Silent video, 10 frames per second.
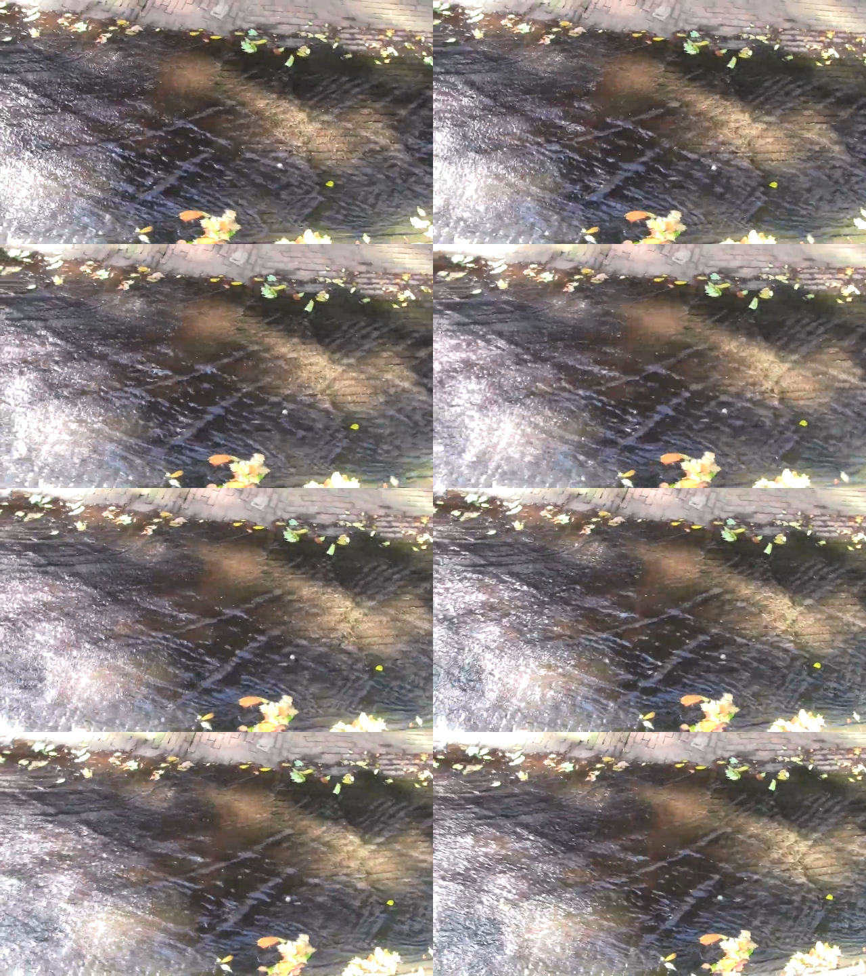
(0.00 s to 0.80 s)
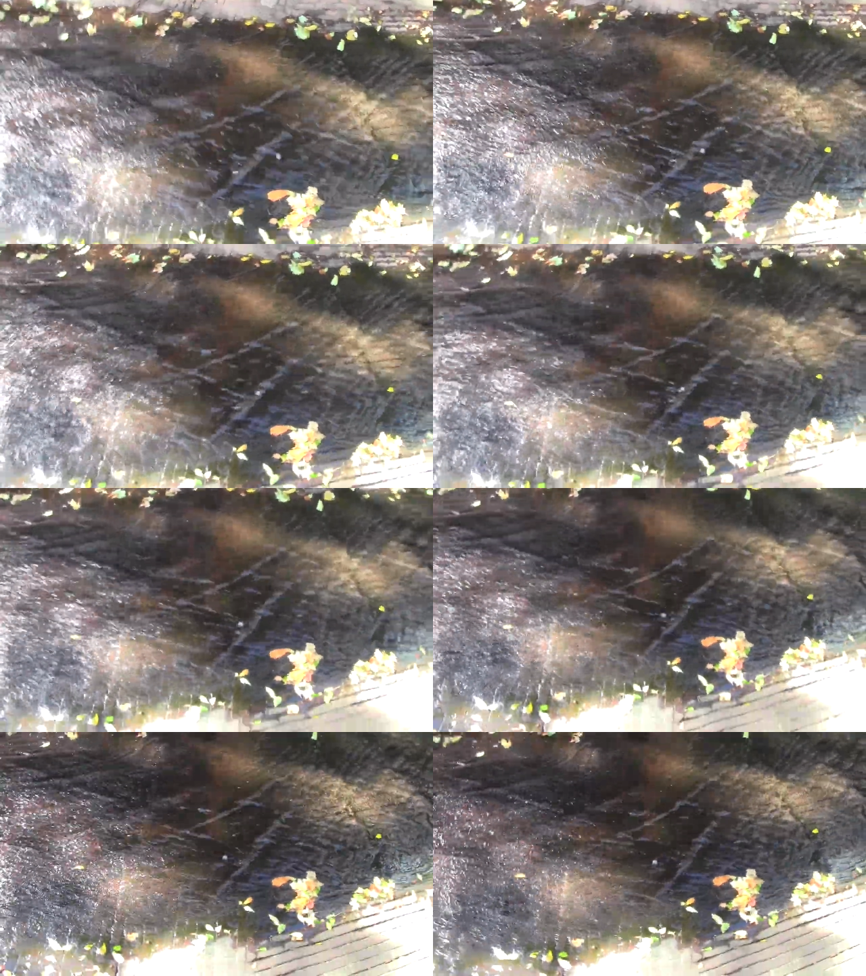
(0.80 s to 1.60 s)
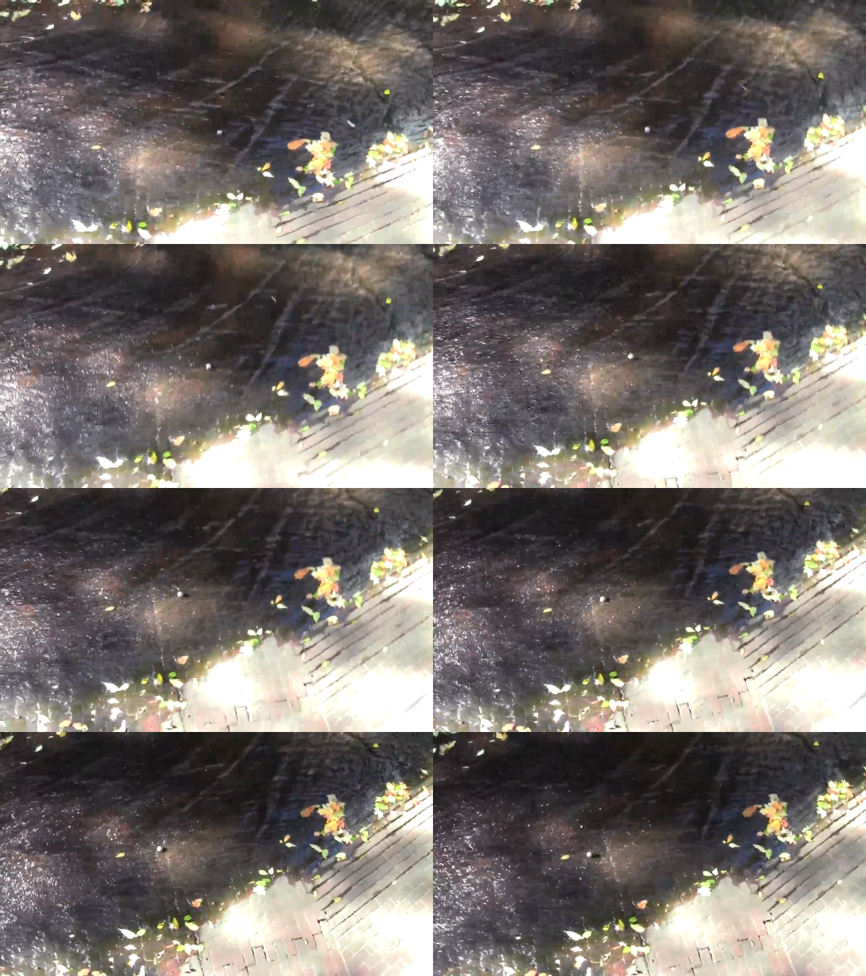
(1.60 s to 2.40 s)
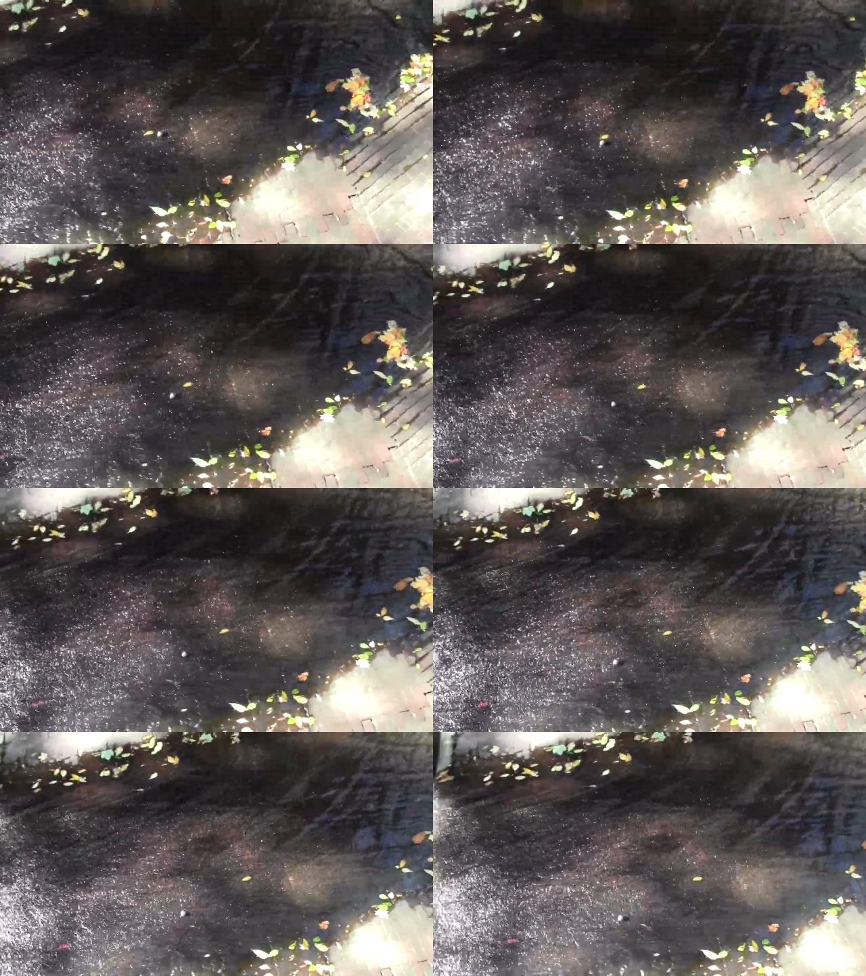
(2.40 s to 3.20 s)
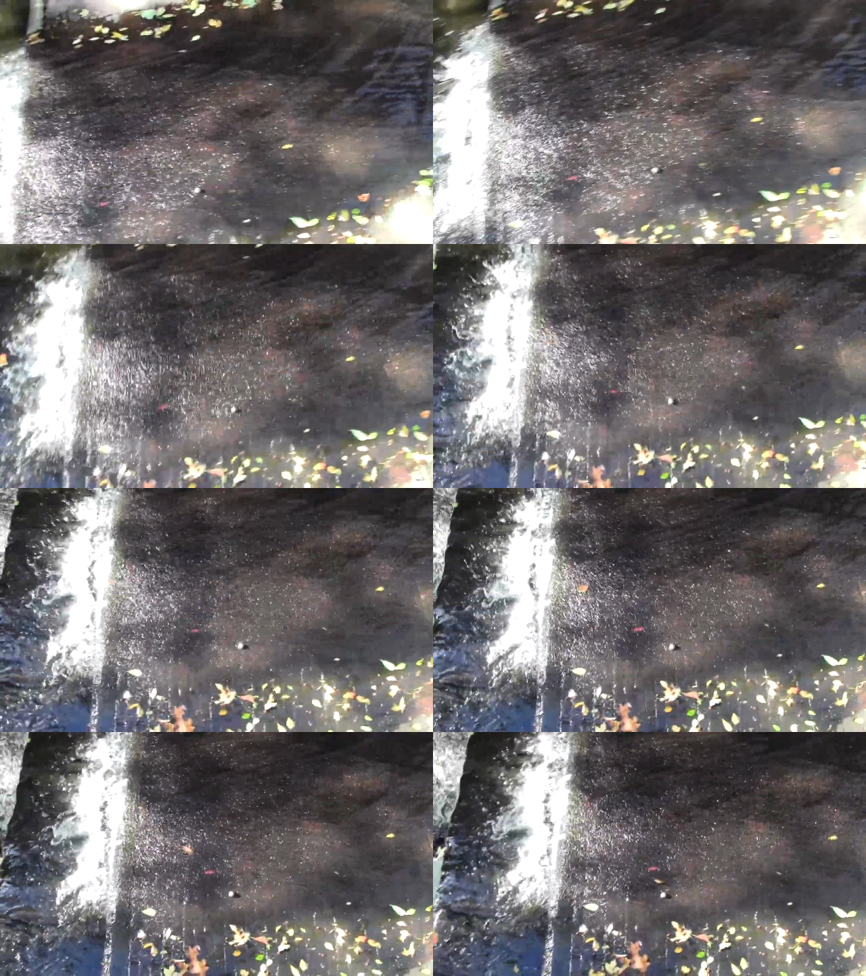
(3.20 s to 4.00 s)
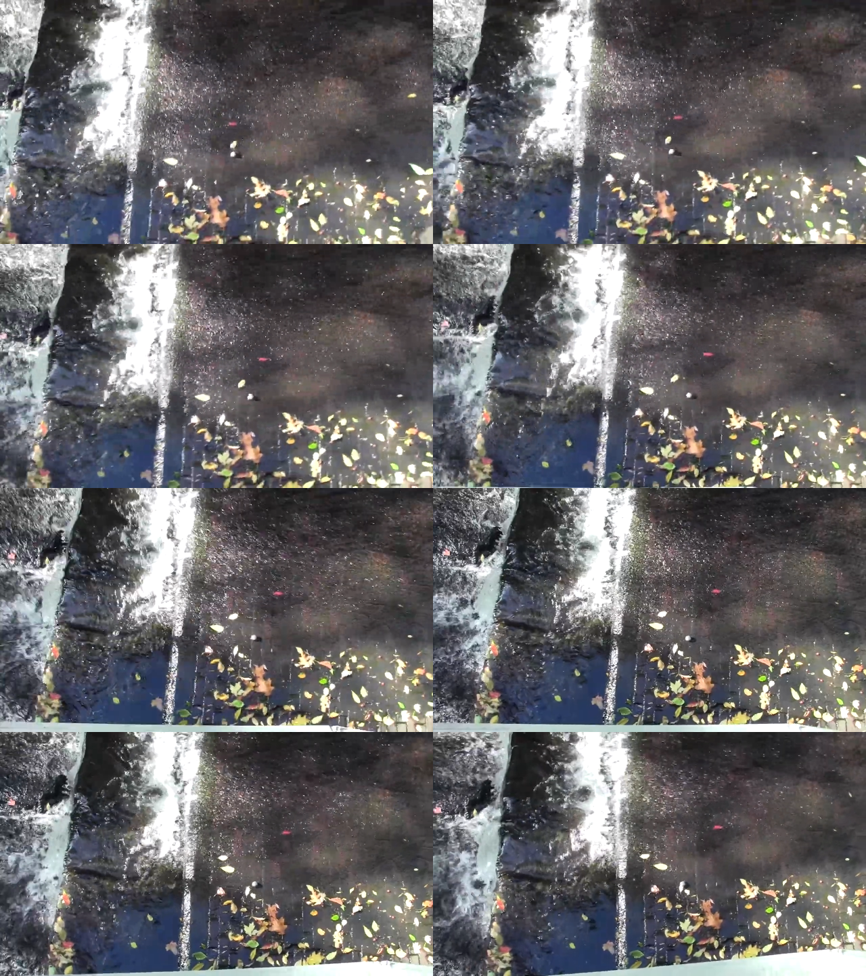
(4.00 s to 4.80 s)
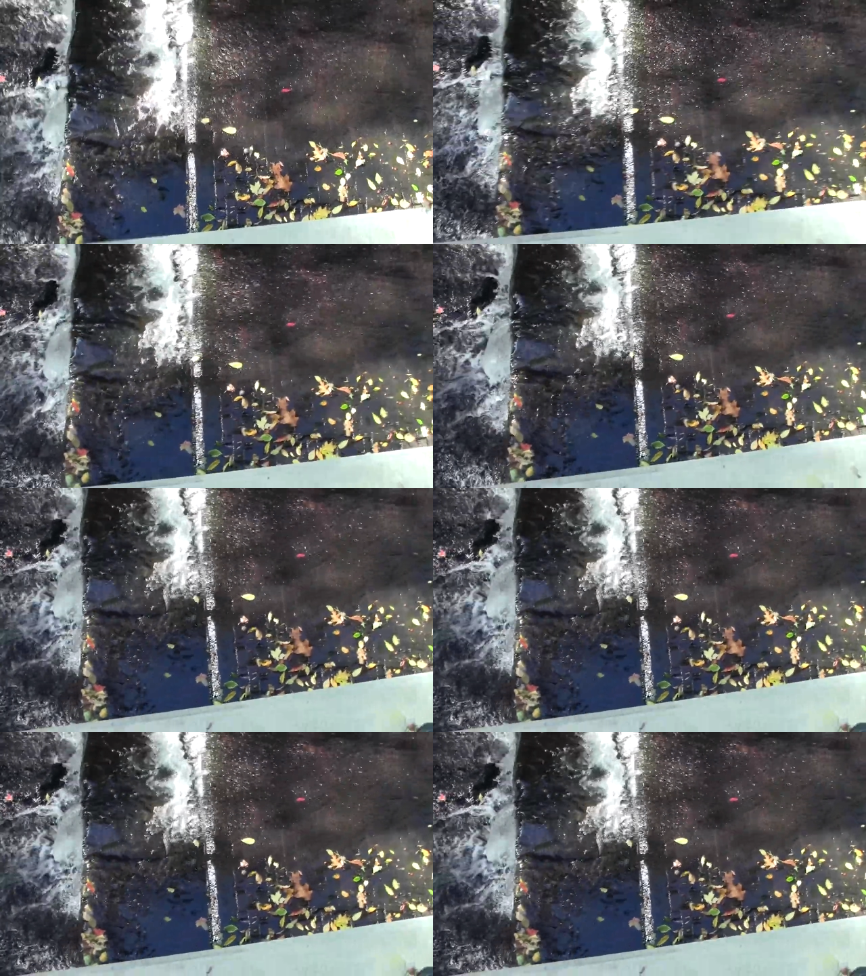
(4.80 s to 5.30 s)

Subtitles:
No face is visible, so there are no lips to read.